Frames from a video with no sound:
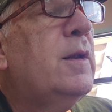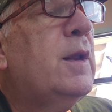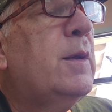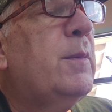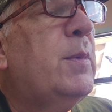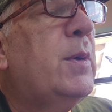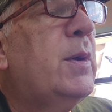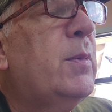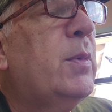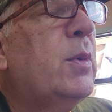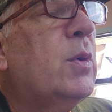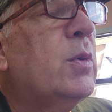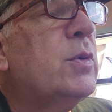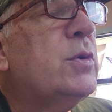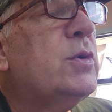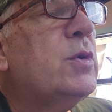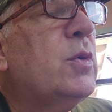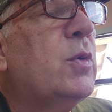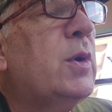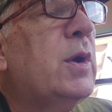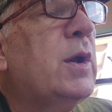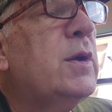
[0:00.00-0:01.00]
The biblical
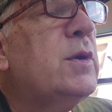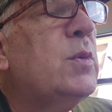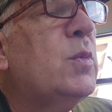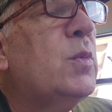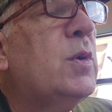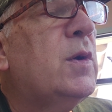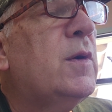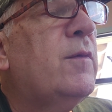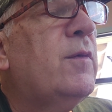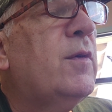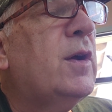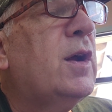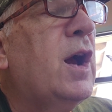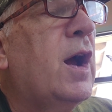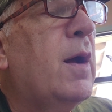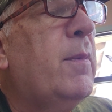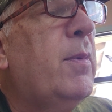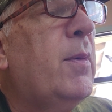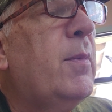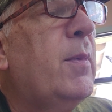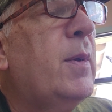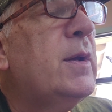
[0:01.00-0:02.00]
story isn't one of a
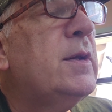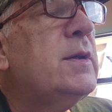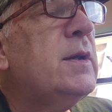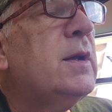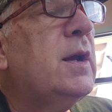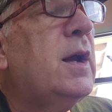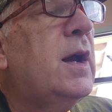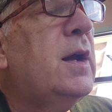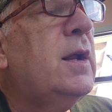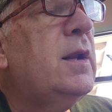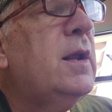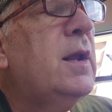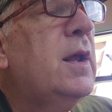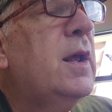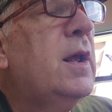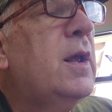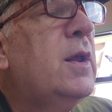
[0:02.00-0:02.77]
compromising God,